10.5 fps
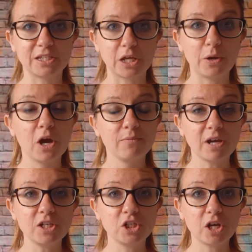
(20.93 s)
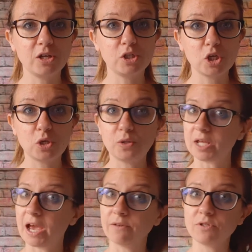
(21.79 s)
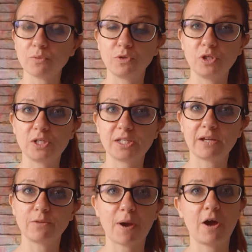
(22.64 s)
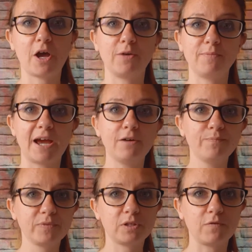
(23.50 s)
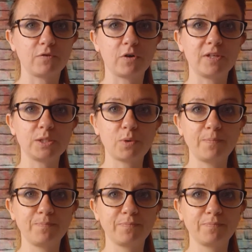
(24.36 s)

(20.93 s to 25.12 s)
So I'm going to show you two sounds. I want you to sound them out at home now. So we've got this one.